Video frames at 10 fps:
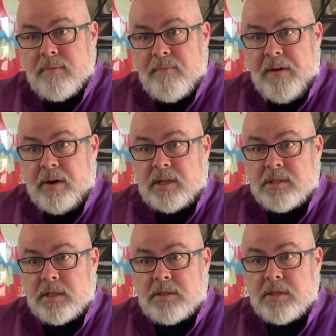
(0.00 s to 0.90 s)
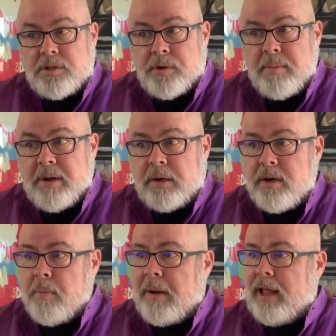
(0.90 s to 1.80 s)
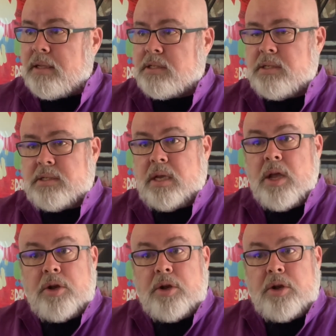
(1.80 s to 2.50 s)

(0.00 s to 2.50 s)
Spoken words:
fair and consistent treatment under your policies.